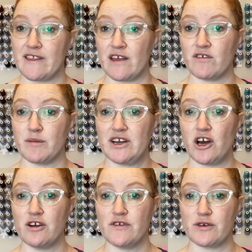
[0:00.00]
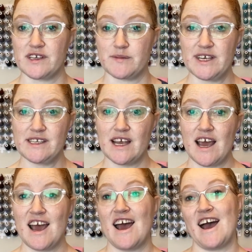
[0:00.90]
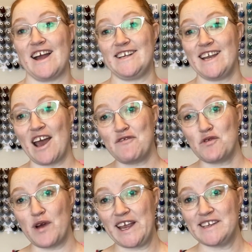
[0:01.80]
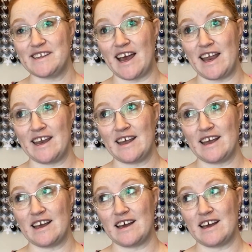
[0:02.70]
And then for my daughter for Christmas, I didn't have the wings done